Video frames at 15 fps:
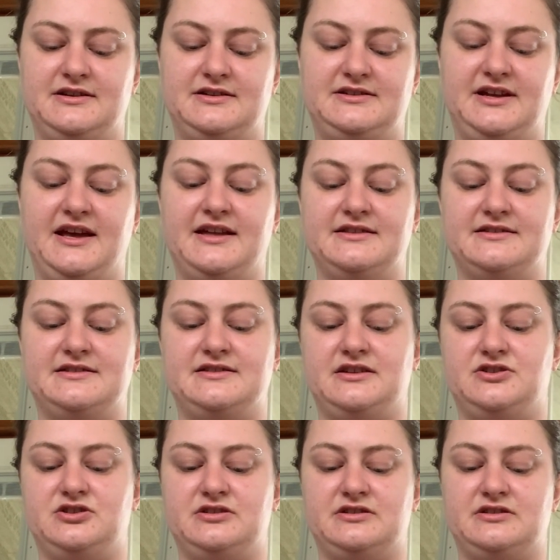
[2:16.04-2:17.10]
10
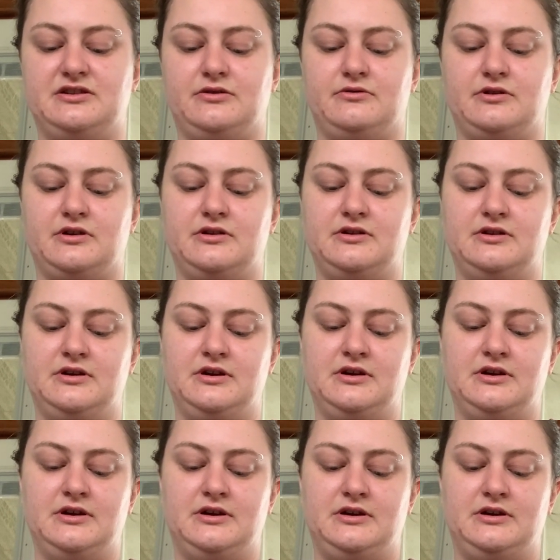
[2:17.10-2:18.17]
stitches total.
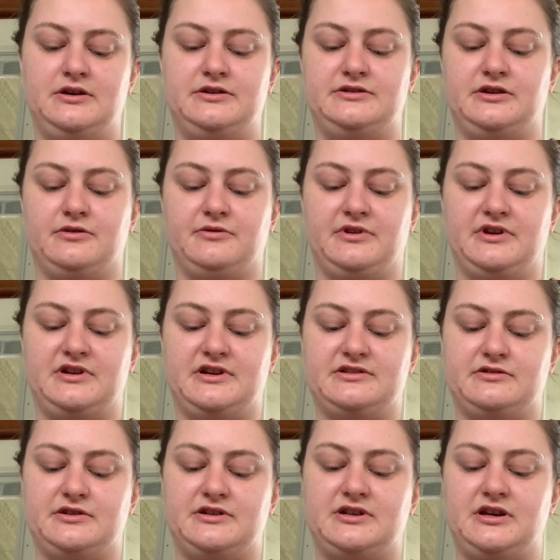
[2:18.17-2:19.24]
So it really does
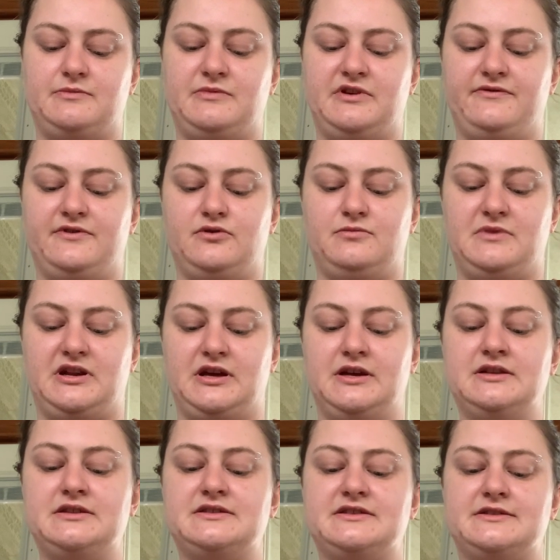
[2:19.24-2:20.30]
only take me a few
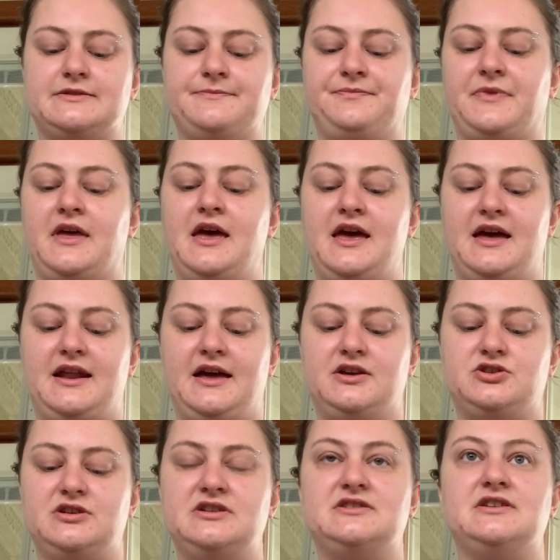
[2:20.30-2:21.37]
minutes. And I
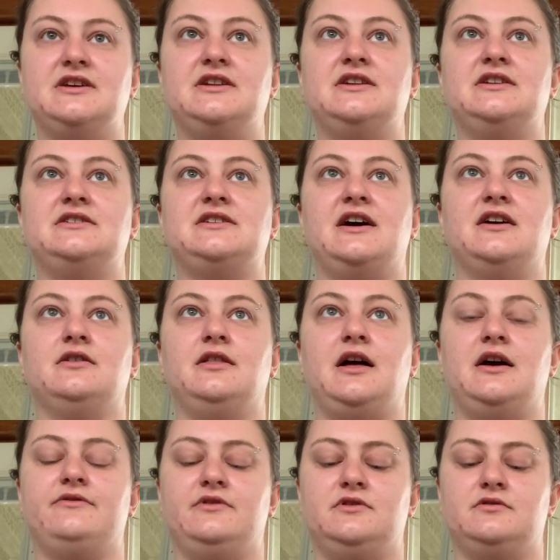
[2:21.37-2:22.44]
actually did an entire
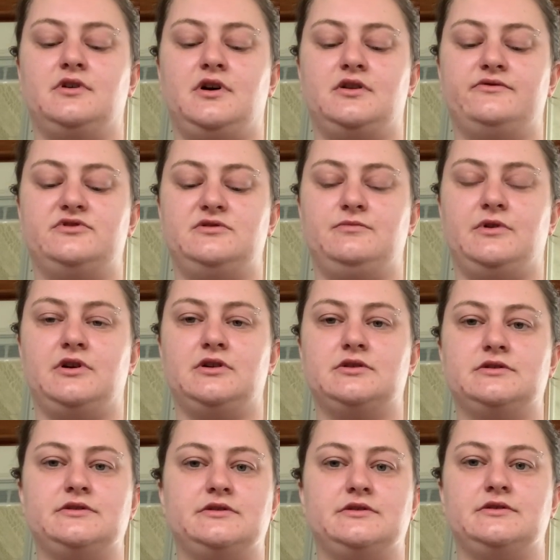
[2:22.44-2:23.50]
live. Oh god, if she
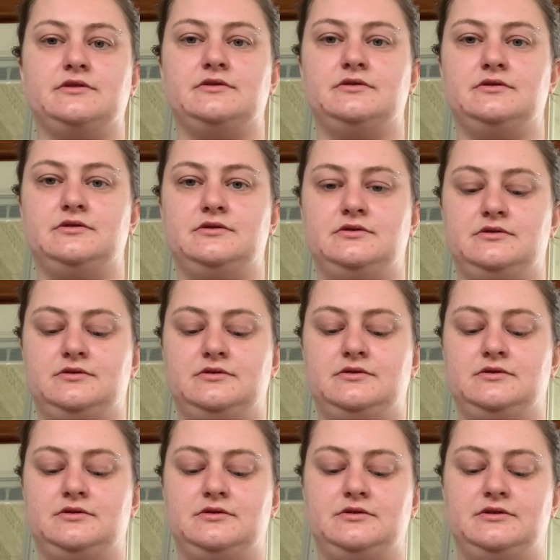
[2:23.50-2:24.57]
barks.
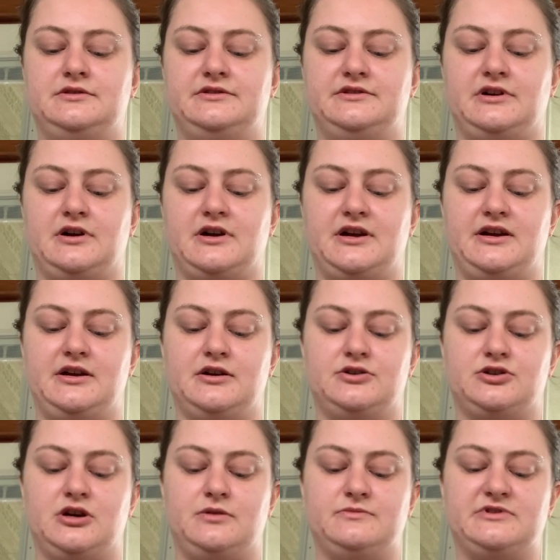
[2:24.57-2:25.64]
Sorry,
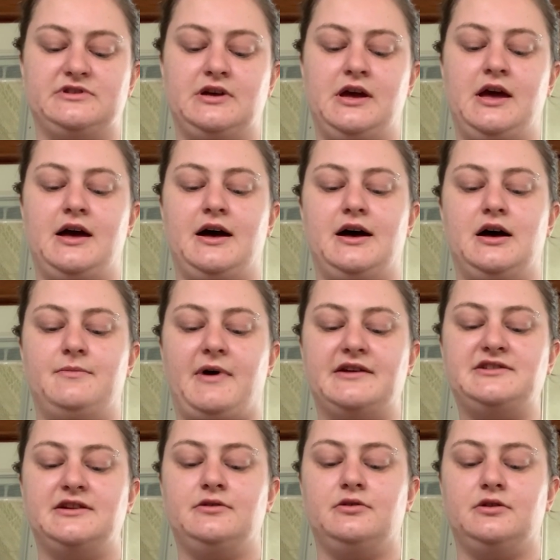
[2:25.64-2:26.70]
eardrums. I
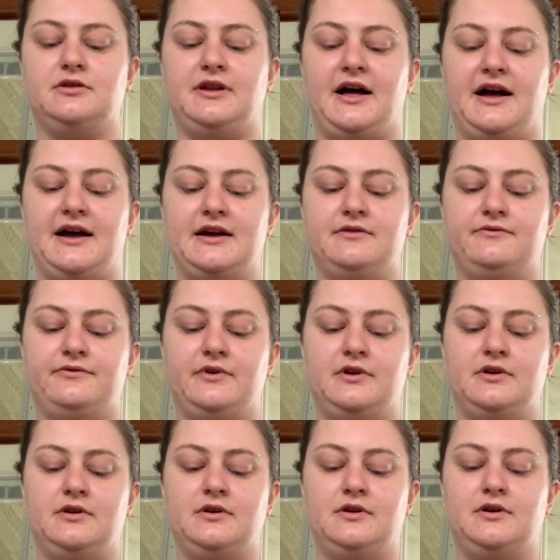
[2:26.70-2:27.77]
did a whole live
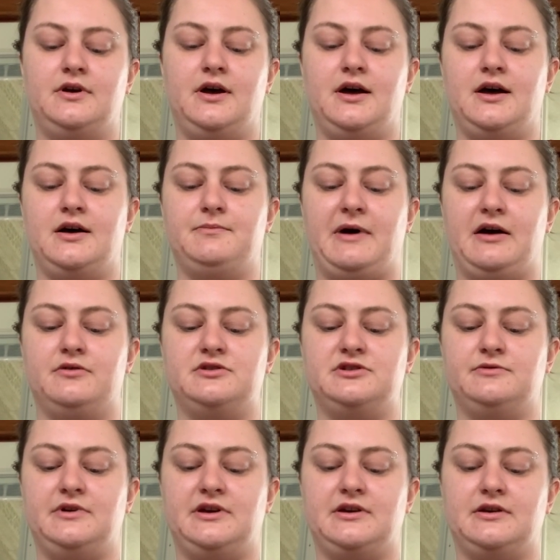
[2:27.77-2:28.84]
about
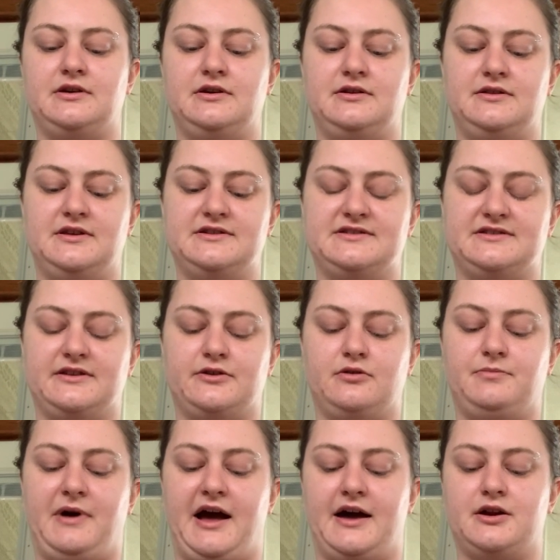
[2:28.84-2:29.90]
doing this little
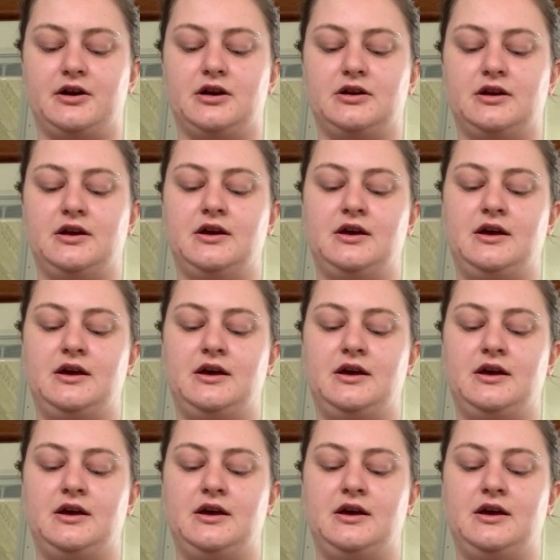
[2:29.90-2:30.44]
pattern.